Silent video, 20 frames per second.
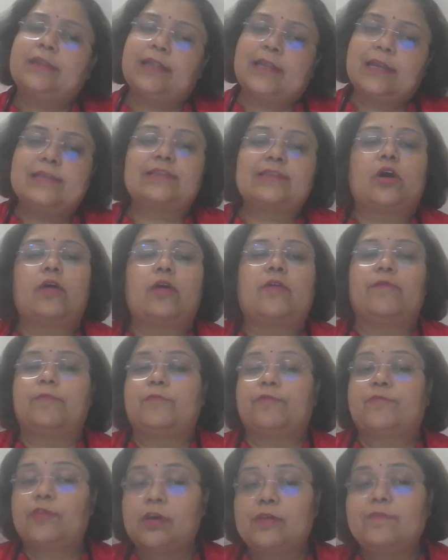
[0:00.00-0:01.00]
There is a
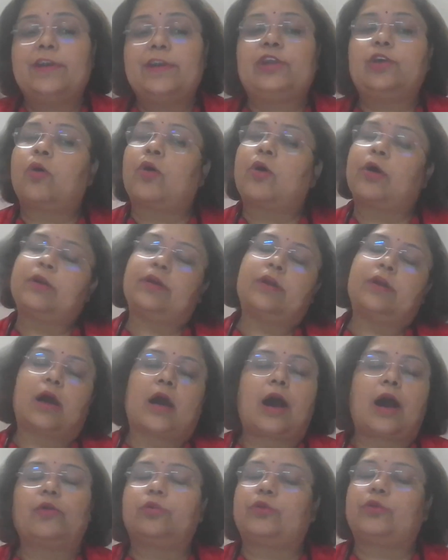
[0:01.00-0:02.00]
full video on
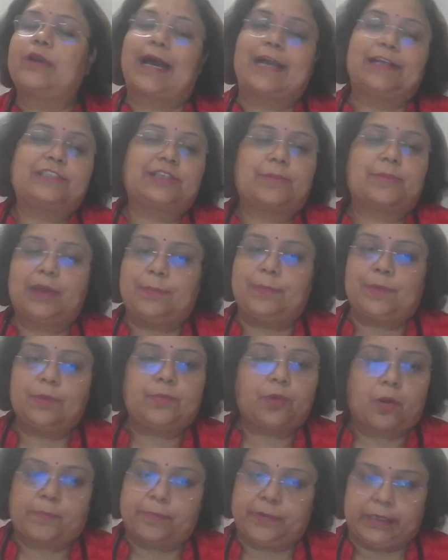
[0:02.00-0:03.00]
how to latch a baby
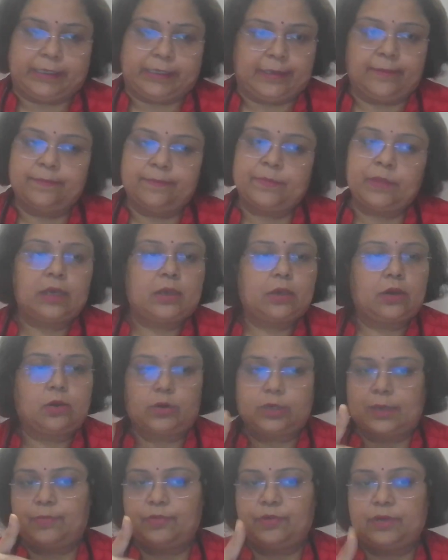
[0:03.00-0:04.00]
properly.
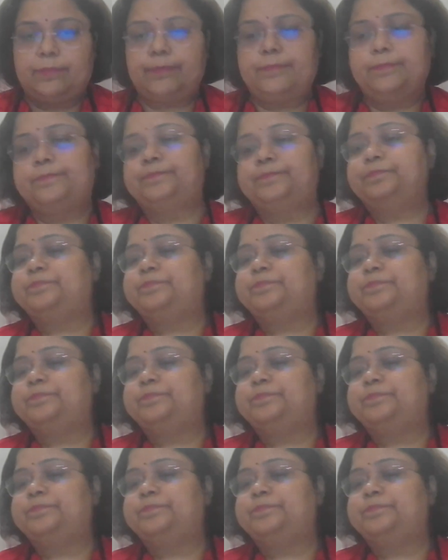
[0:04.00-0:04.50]
Okay, Poonam?